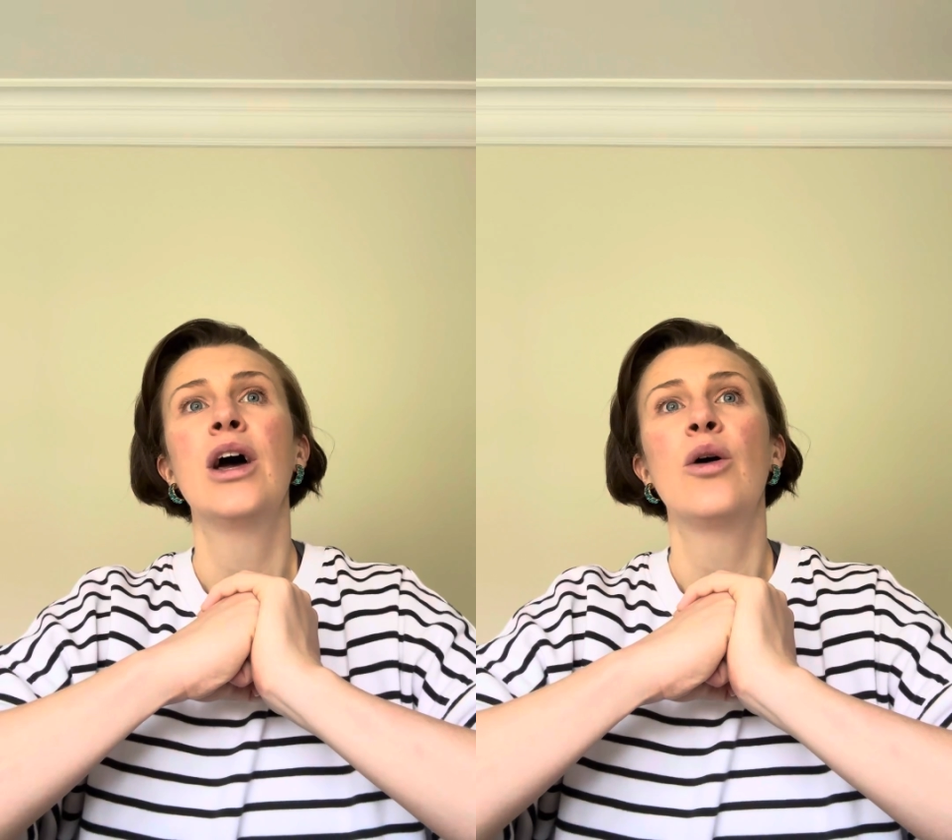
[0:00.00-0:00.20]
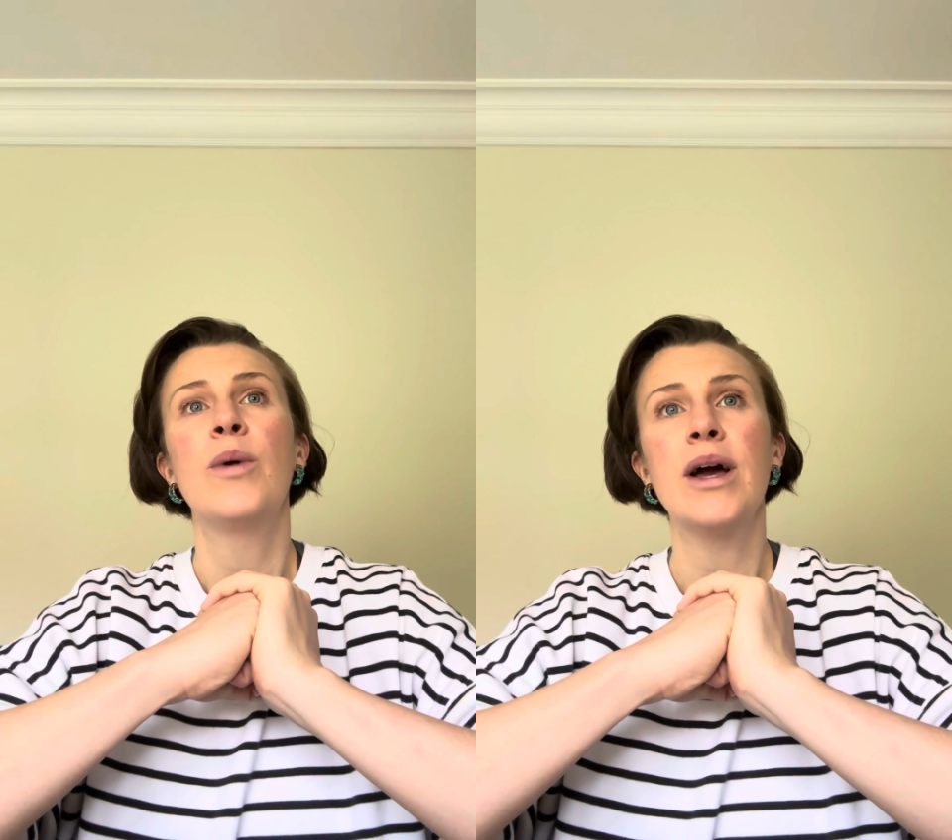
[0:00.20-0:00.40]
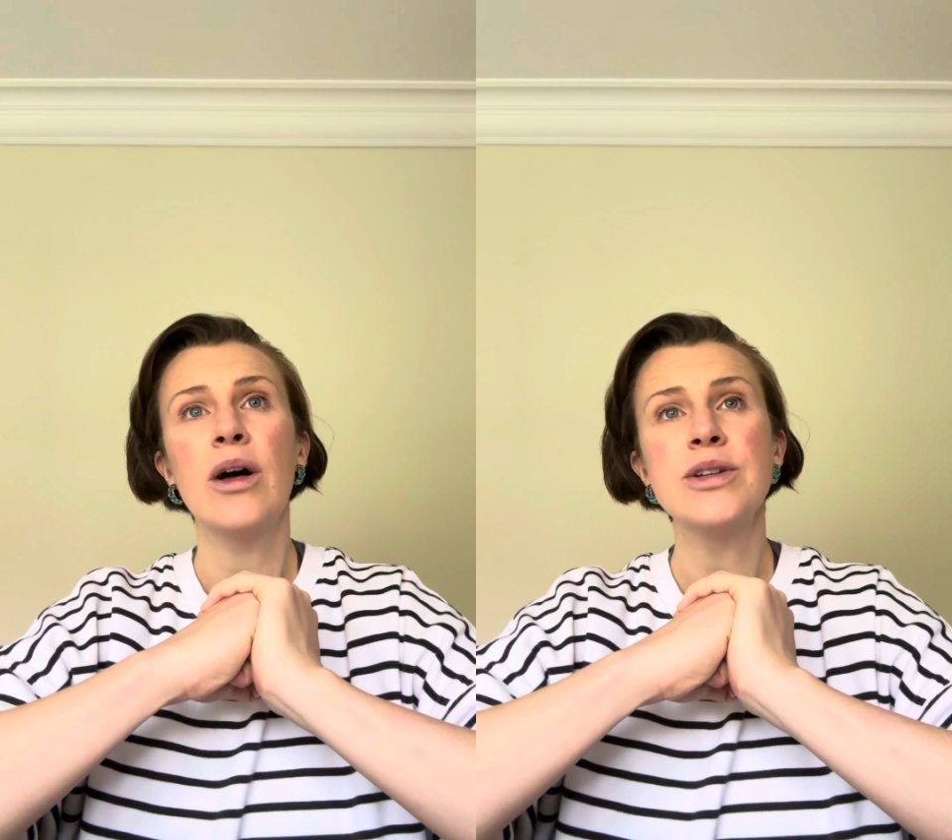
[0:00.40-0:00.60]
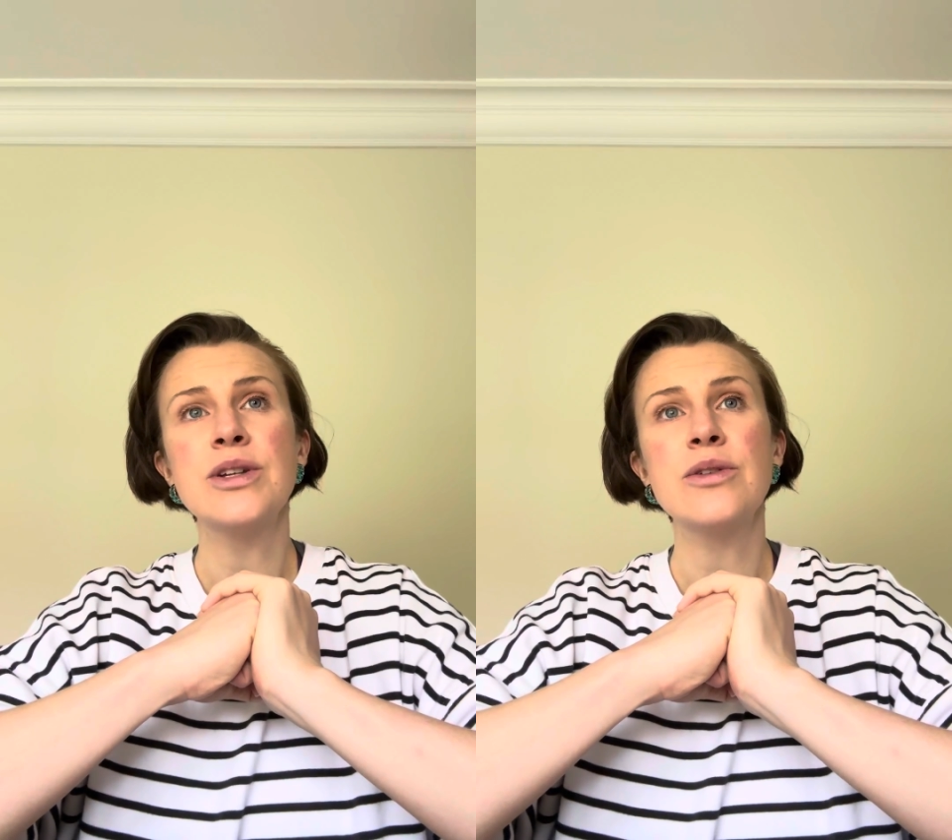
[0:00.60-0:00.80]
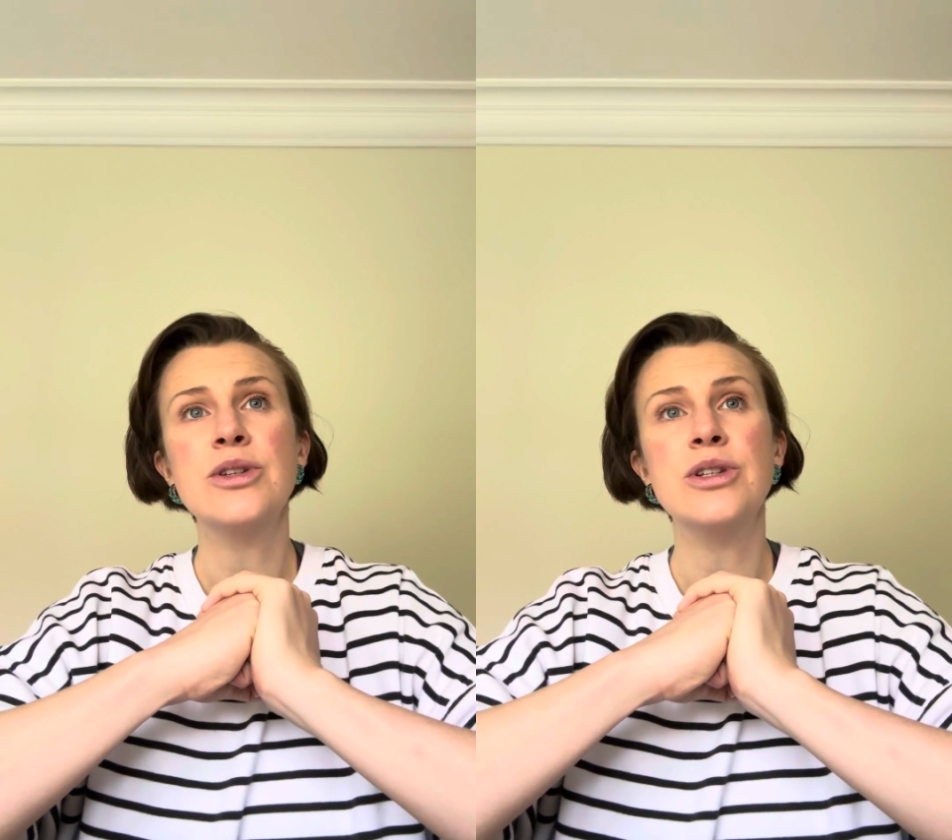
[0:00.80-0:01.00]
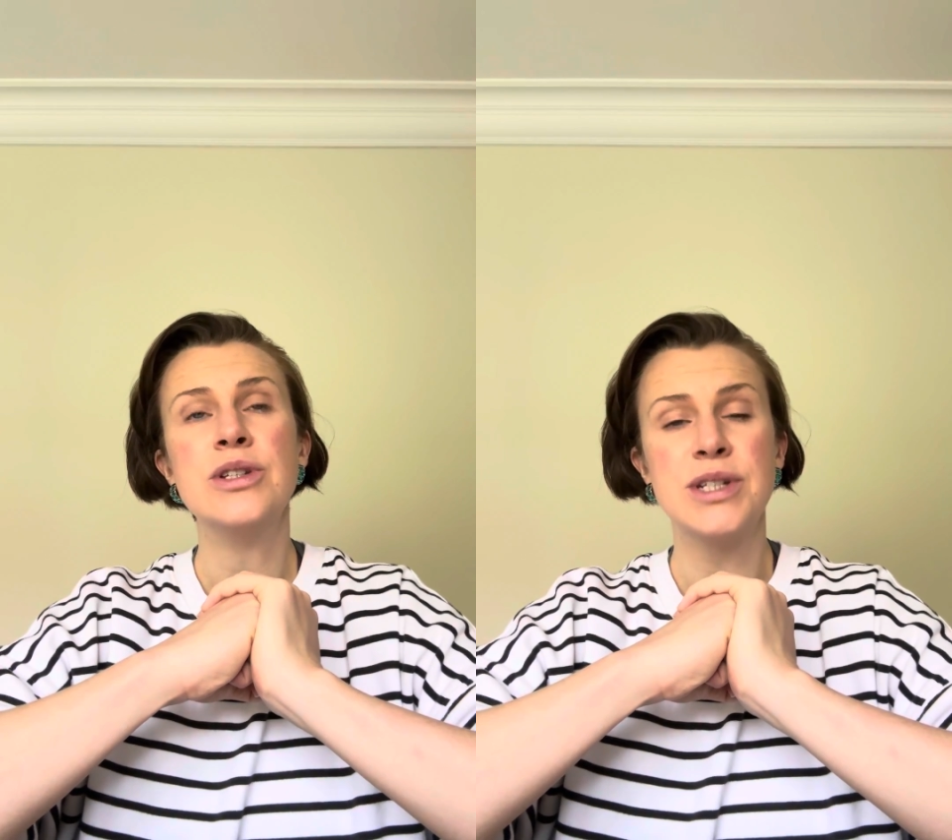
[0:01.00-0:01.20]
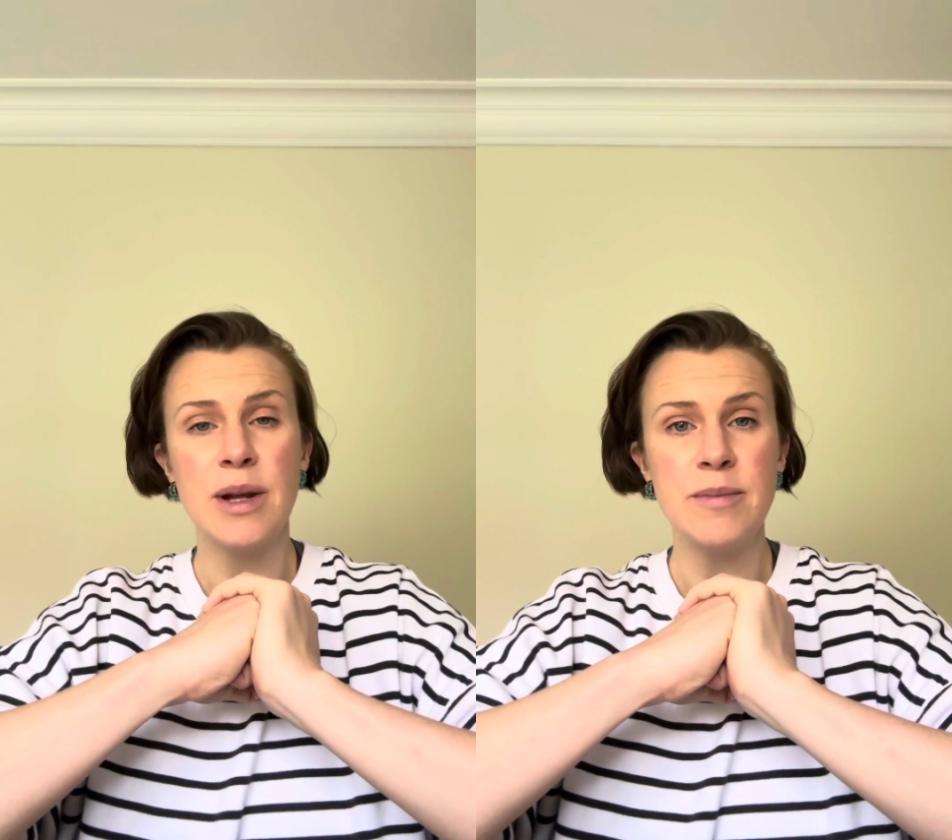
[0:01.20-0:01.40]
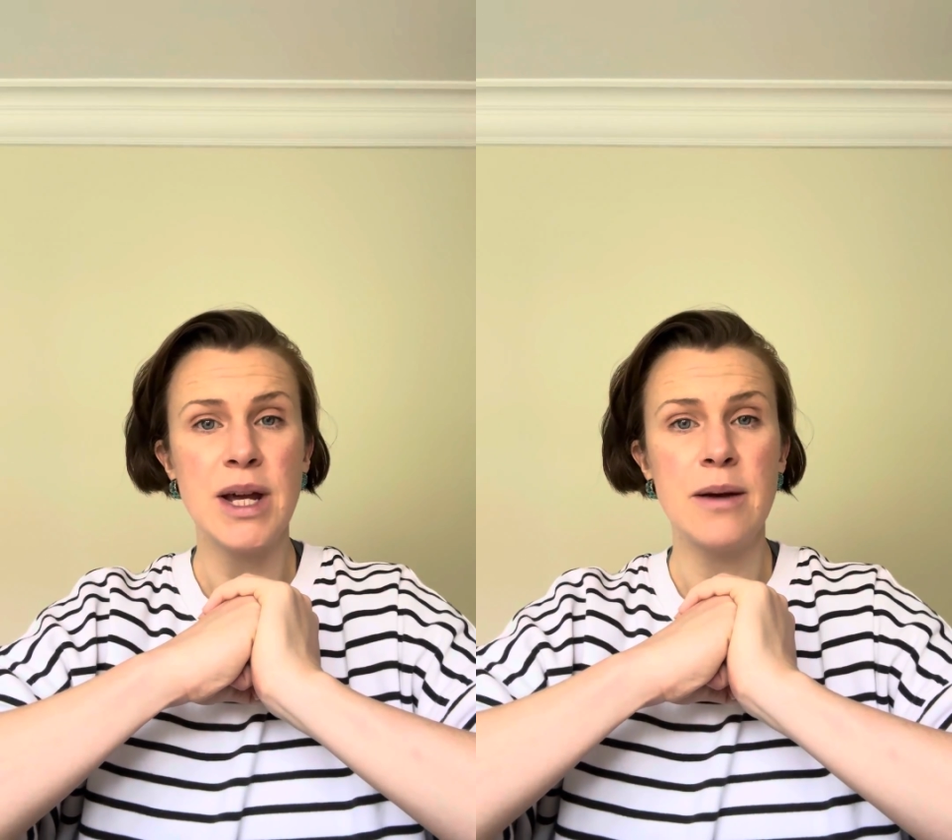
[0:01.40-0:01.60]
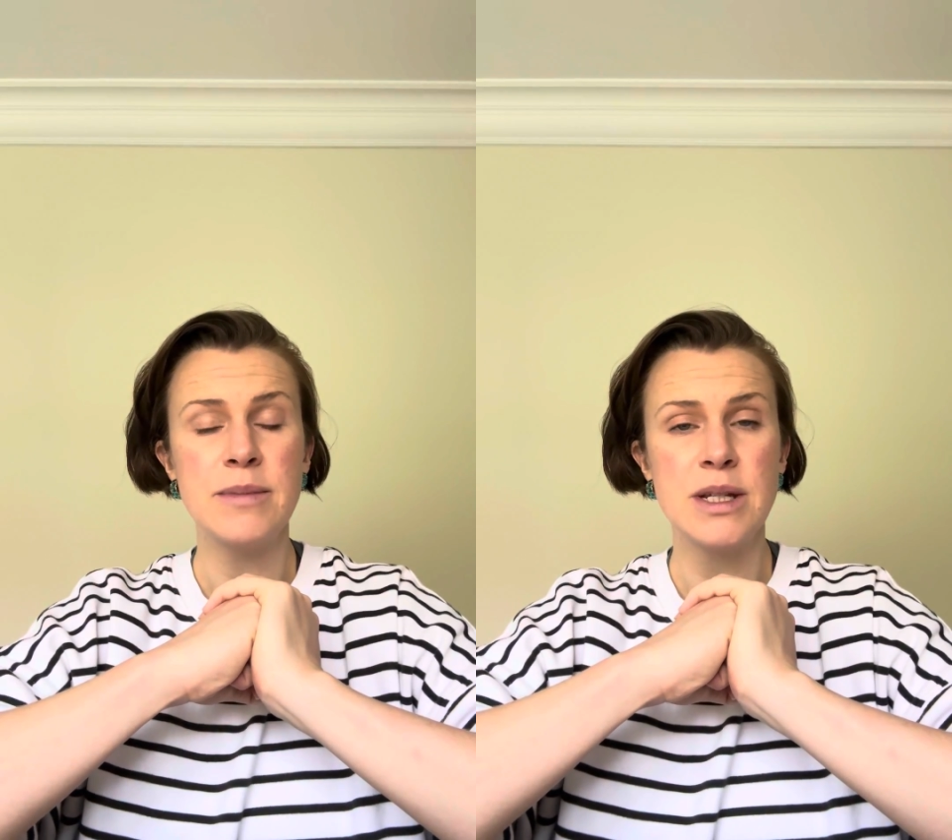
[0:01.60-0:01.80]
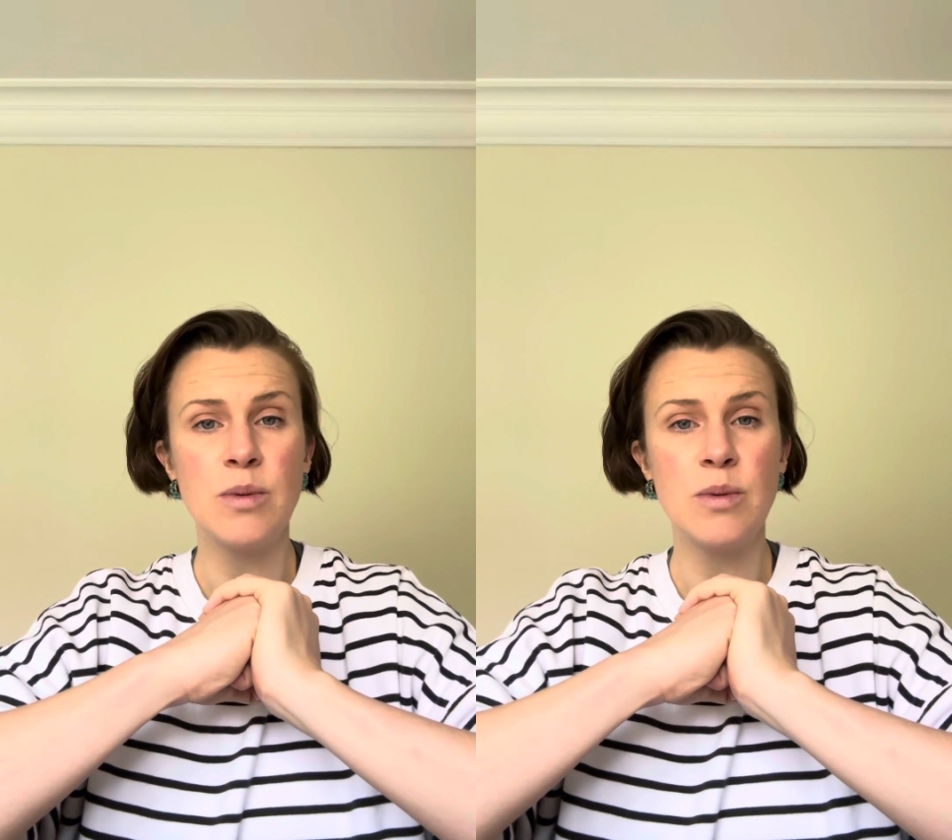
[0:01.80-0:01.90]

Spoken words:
We also sometimes as